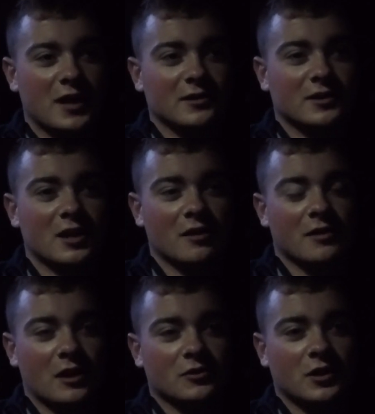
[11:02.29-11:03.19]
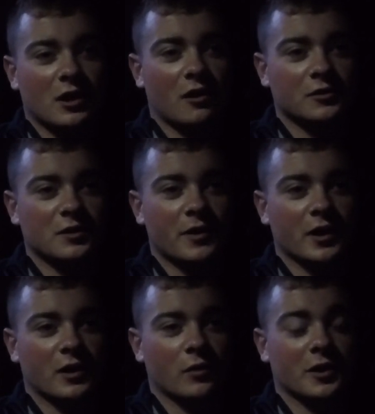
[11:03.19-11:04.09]
to $10,000 depending
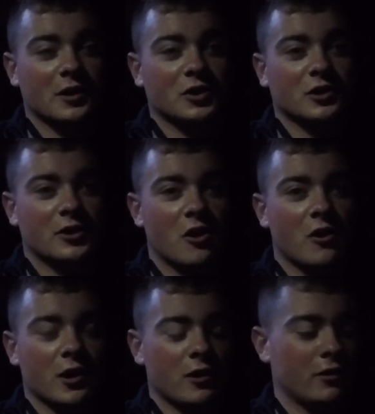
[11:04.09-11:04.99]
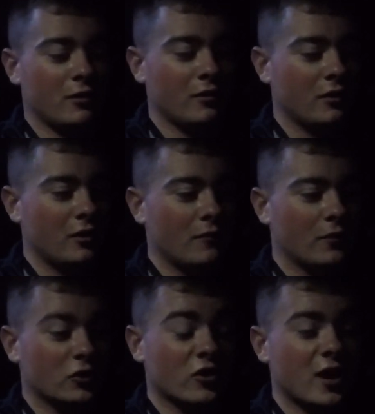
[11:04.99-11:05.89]
on what condition I turn it in for
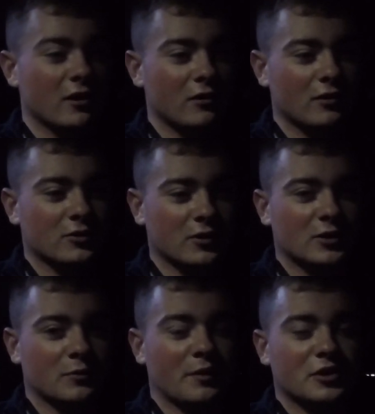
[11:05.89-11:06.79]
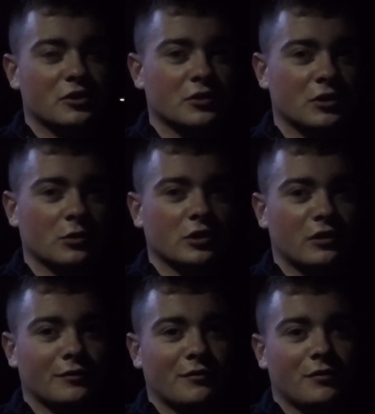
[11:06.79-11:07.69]
trade-in, and so that's what my insurance goes off
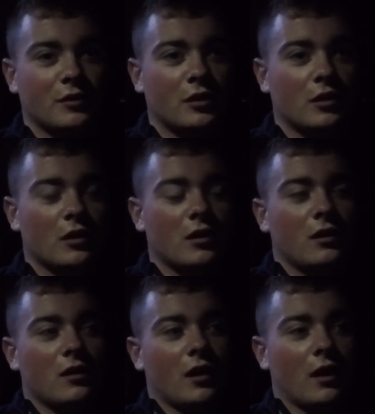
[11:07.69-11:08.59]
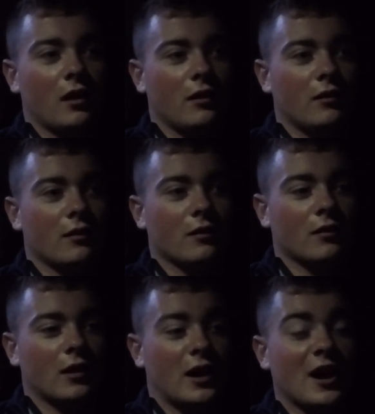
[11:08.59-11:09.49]
of. And
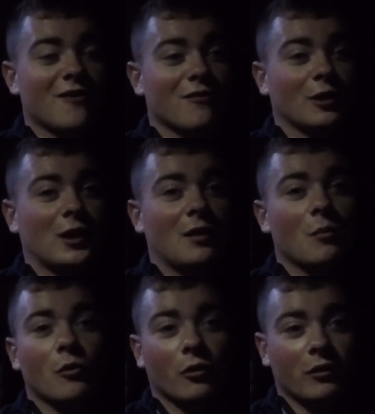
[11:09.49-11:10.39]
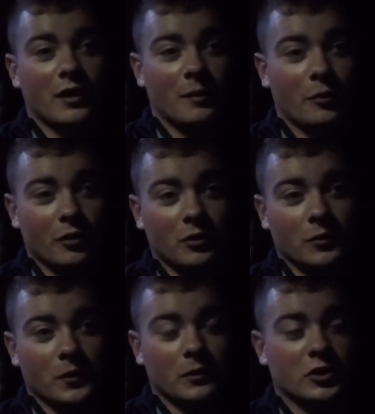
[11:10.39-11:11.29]
I have a lot more than that put into
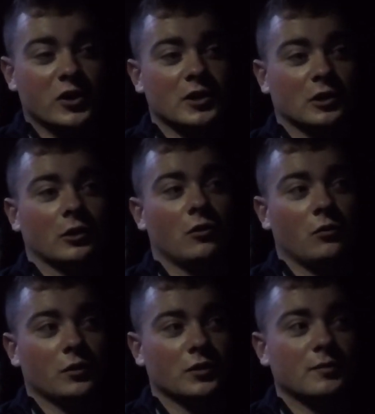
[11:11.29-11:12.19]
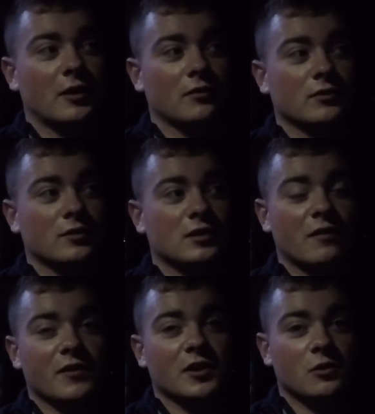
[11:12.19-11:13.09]
it. The trans alone was about
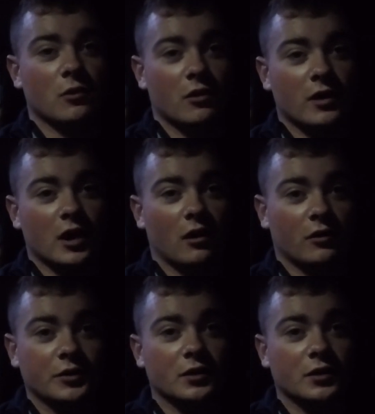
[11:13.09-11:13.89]
$7,200